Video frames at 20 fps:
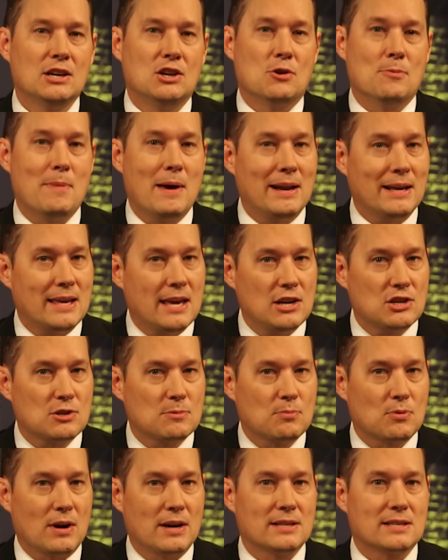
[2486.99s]
Your
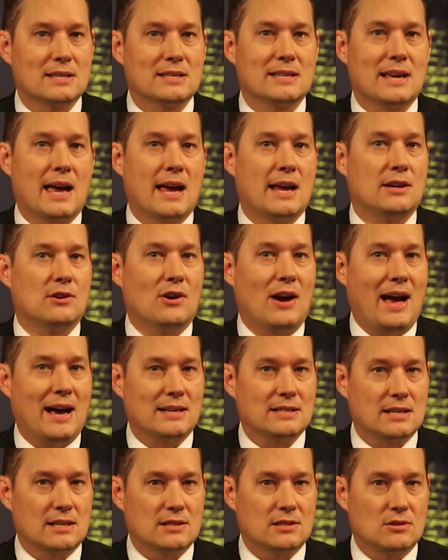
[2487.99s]
medication prices and your
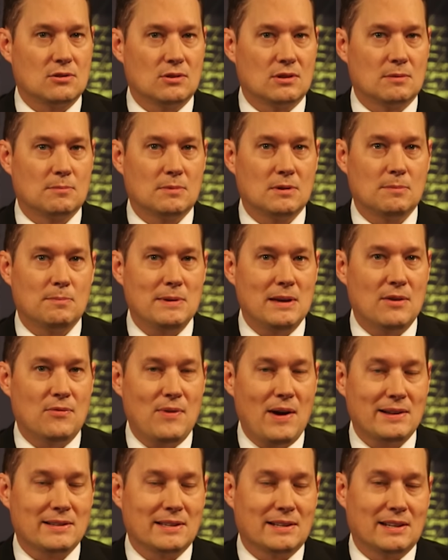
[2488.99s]
access to them could be
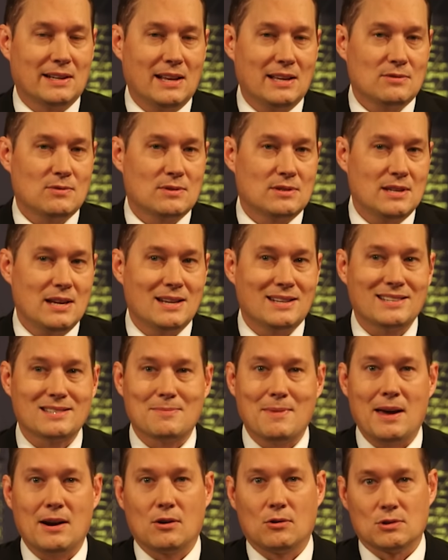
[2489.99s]
affected. And as we've seen, it
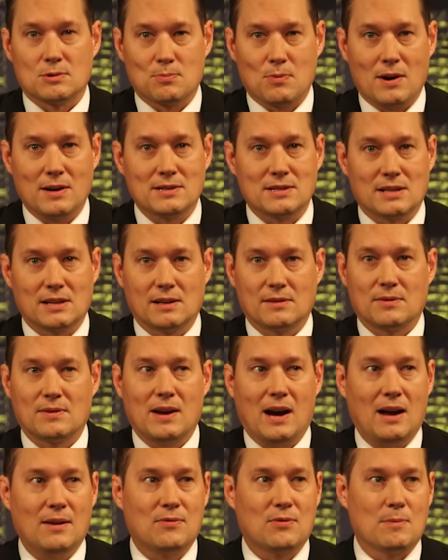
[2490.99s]
doesn't matter who's president. If,
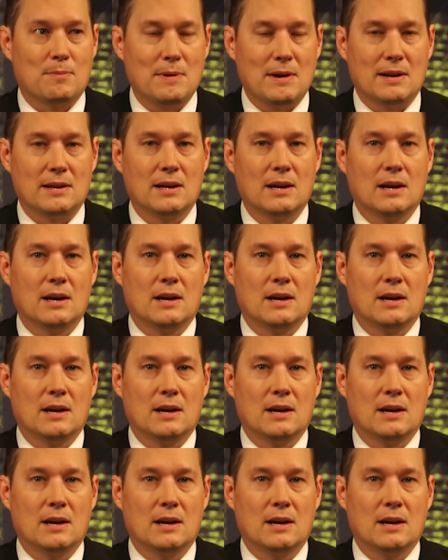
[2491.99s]
God forbid,